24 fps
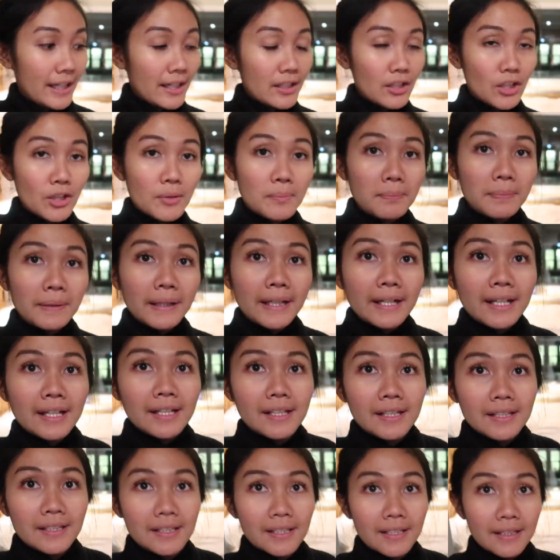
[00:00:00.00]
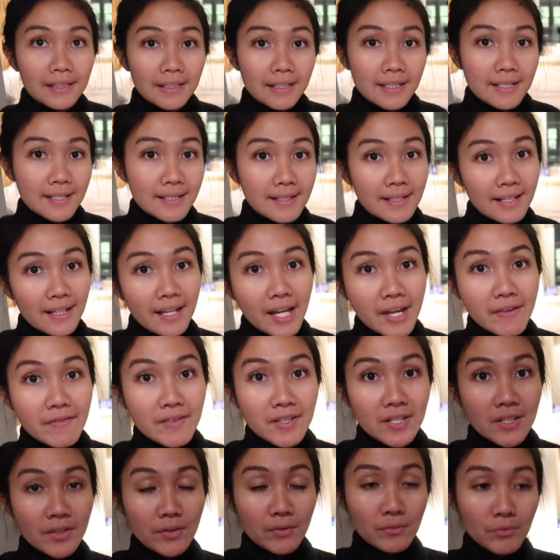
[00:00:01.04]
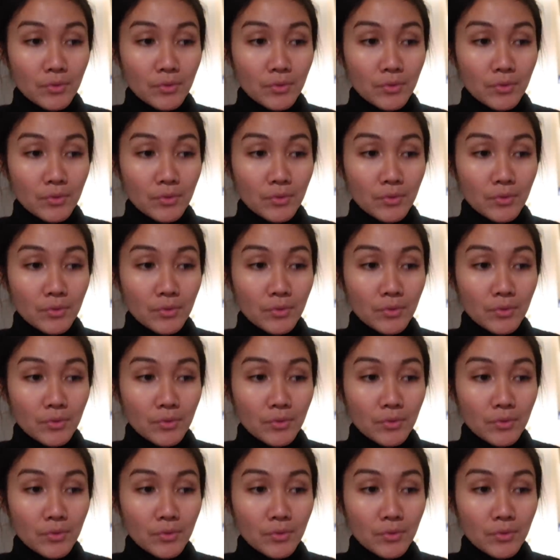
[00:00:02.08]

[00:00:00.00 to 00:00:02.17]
can't complain at least they gave us a